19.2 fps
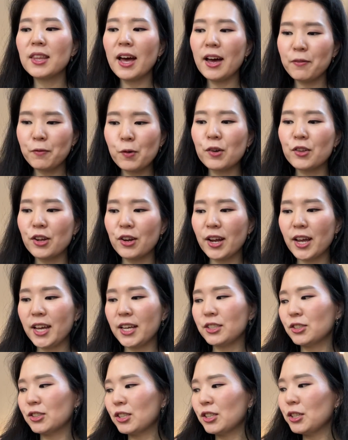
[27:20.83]
for their
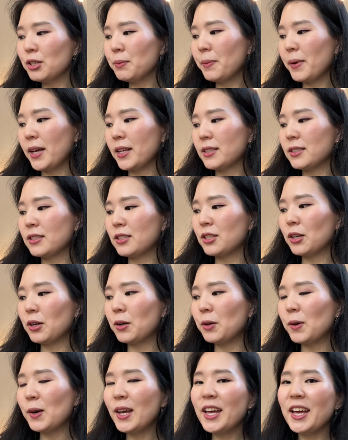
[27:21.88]
age group. And
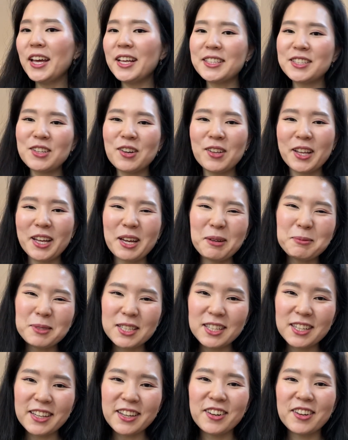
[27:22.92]
so it's not like I'm
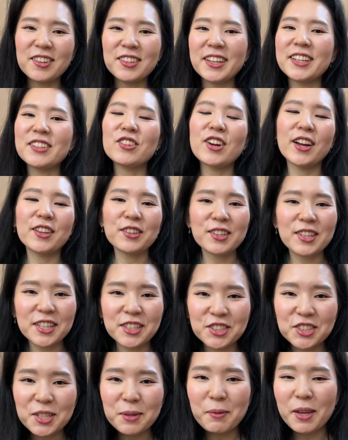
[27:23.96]
sitting here like trying to
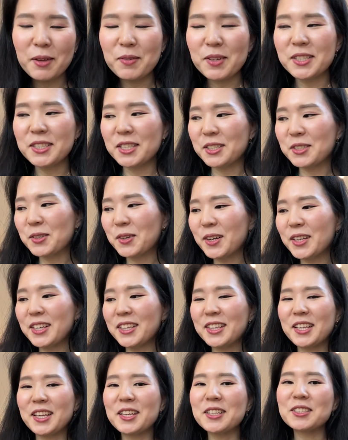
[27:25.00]
teach them ABCs or
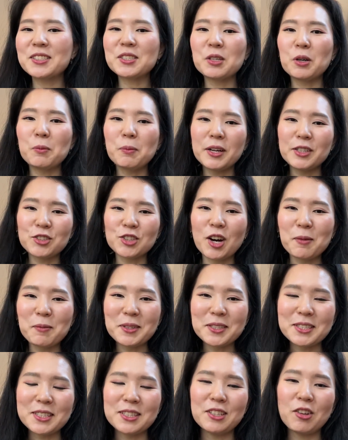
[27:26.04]
anything, so my job
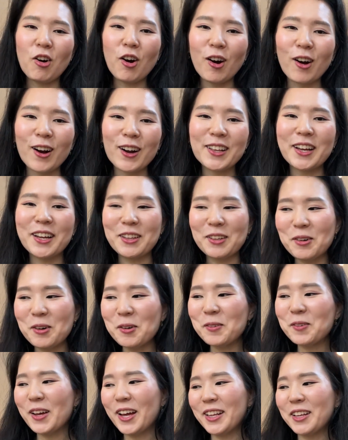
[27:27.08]
isn't hard, I
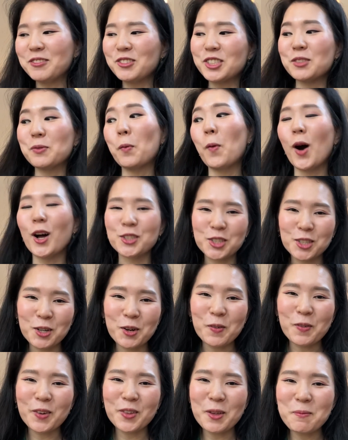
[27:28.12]
know, and I'm just watching
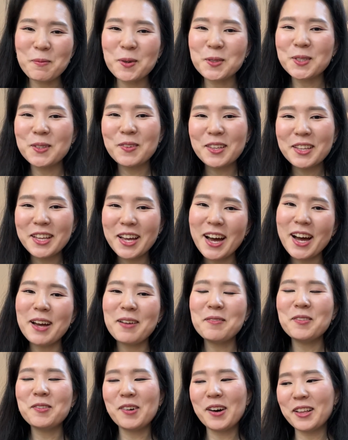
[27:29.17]
over them most of the
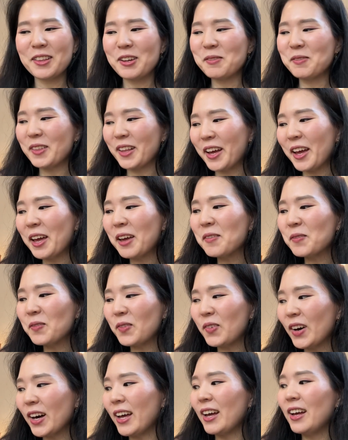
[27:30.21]
time while they're playing.
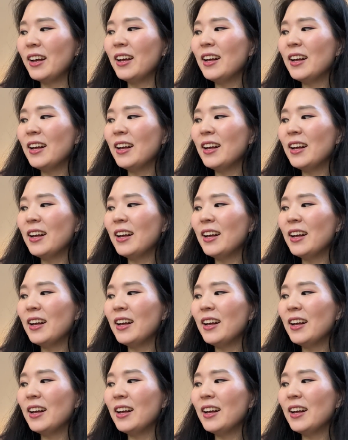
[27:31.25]
But